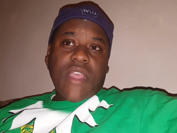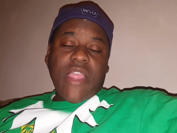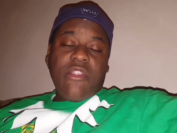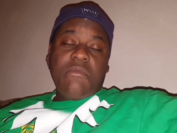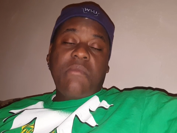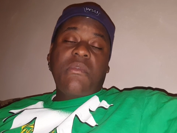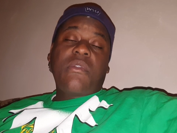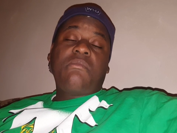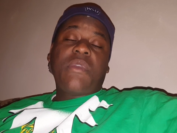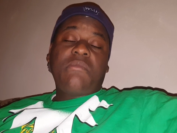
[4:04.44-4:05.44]
I
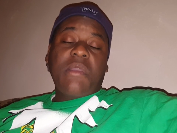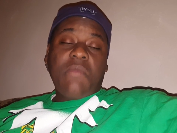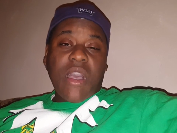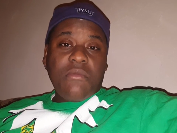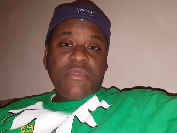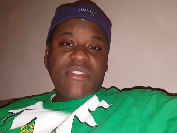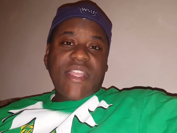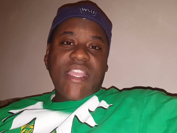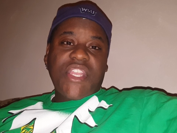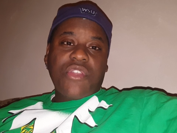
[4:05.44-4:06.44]
remember when my mom was
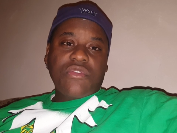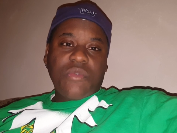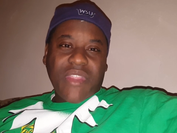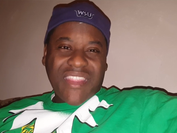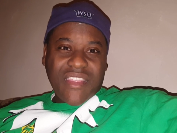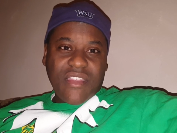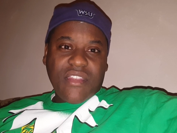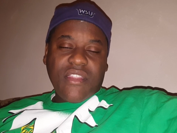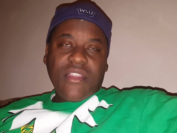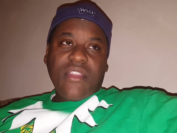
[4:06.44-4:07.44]
diagnosed with it,
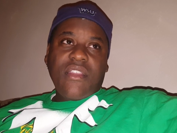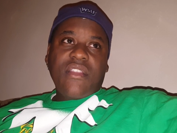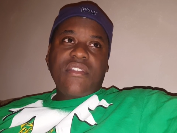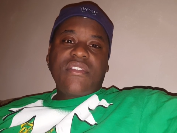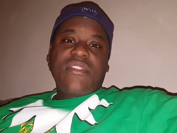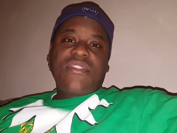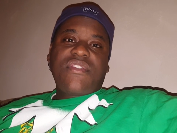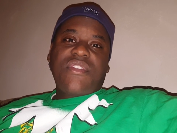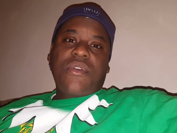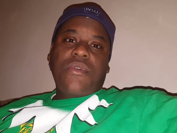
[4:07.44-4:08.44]

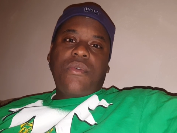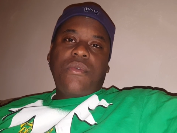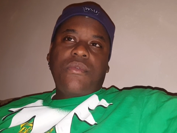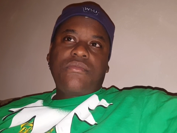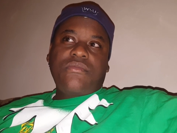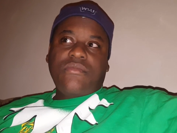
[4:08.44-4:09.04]
so